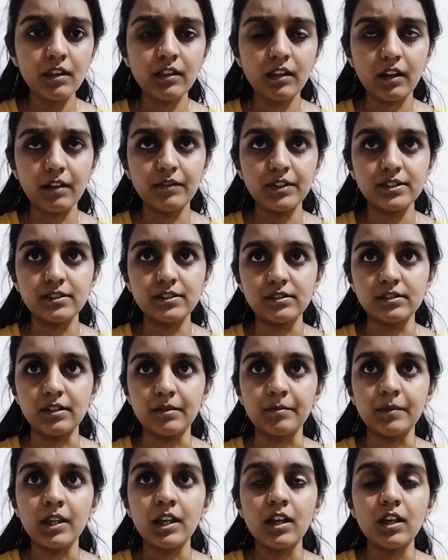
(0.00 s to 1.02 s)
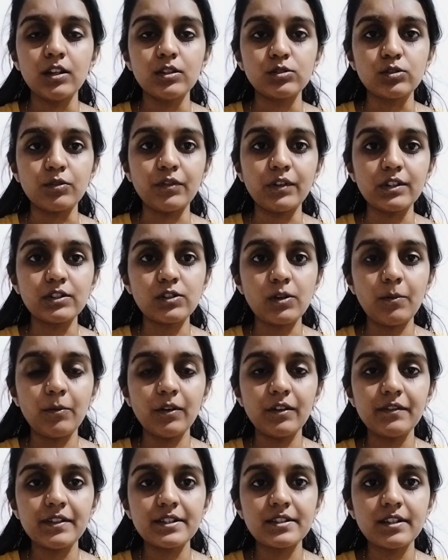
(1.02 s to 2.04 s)
nervous system. So first of
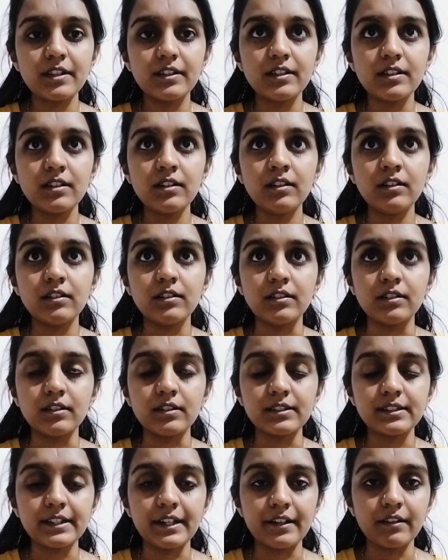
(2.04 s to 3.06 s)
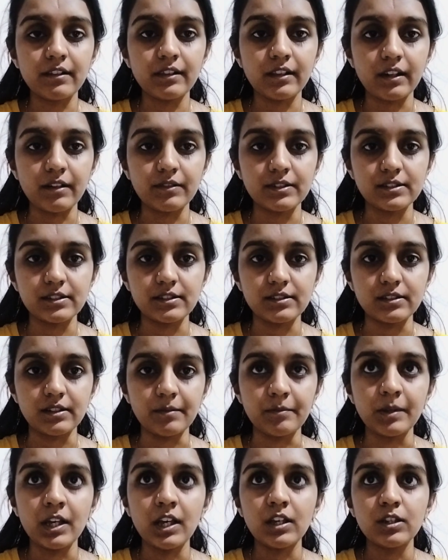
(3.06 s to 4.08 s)
all we see the central nervous
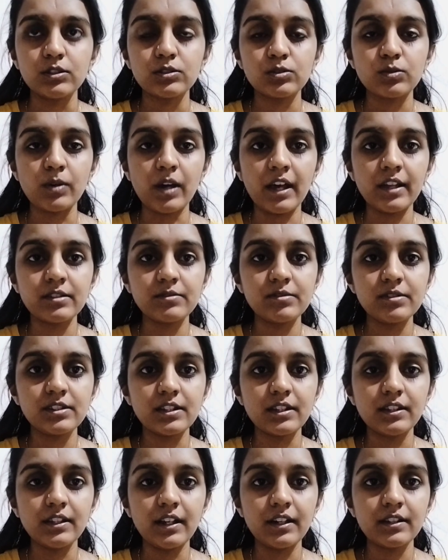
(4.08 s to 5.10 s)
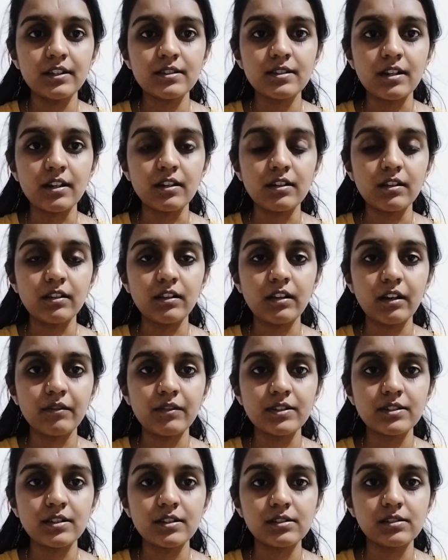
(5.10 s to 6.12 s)
system. So as we see that the central
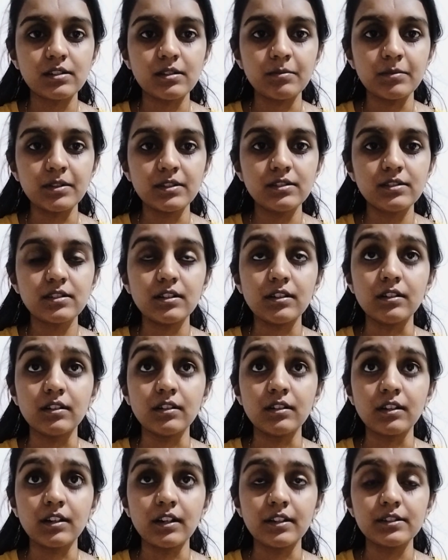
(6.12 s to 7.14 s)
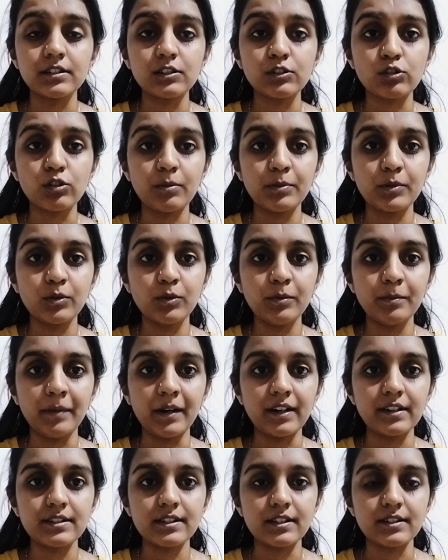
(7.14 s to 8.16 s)
nervous system is consists of two
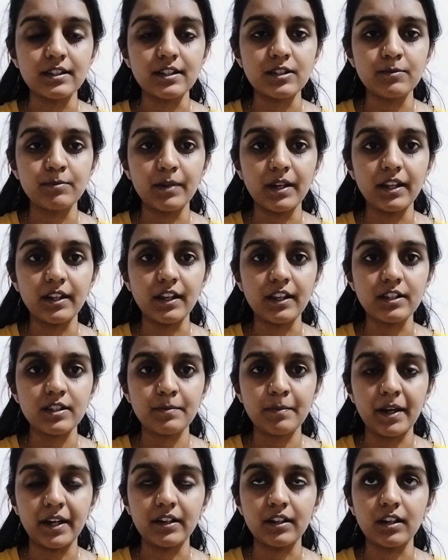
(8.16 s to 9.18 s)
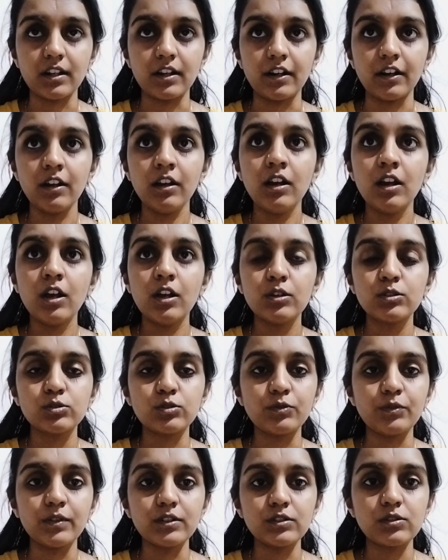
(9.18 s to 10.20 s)
parts such as brain and spinal cord.
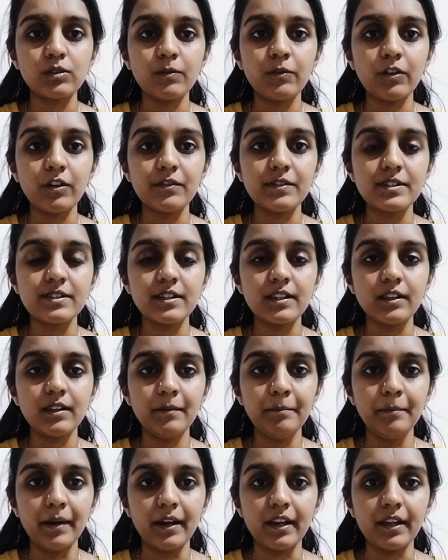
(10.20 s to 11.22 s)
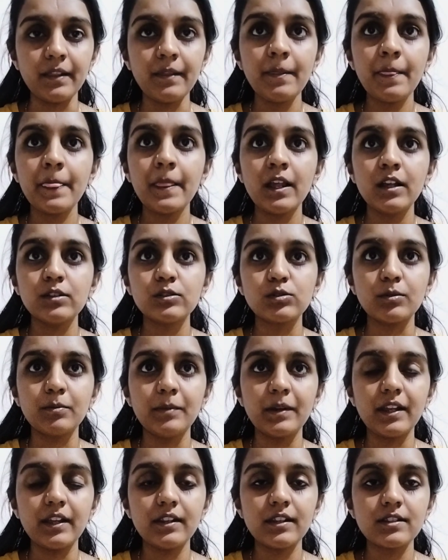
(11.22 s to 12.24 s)
So first of all we see the brain. So
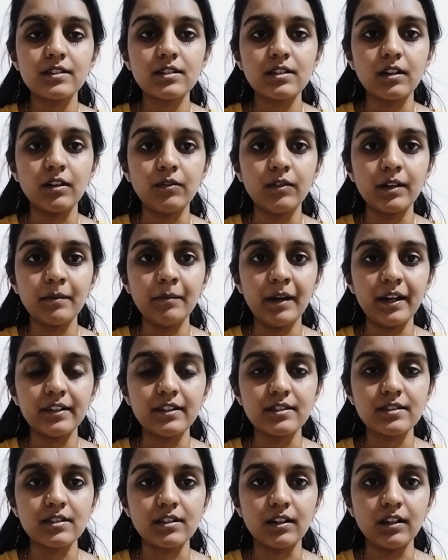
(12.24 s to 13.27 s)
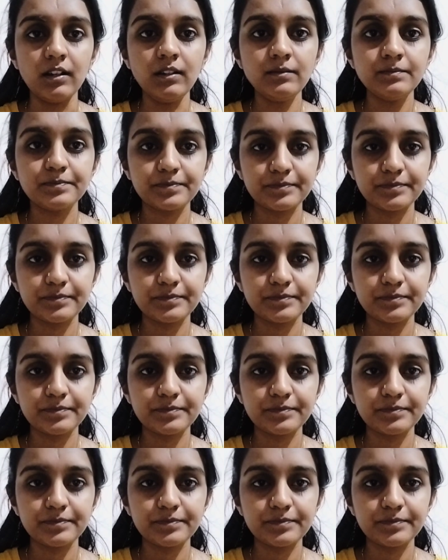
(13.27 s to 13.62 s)
brain is covered by the skull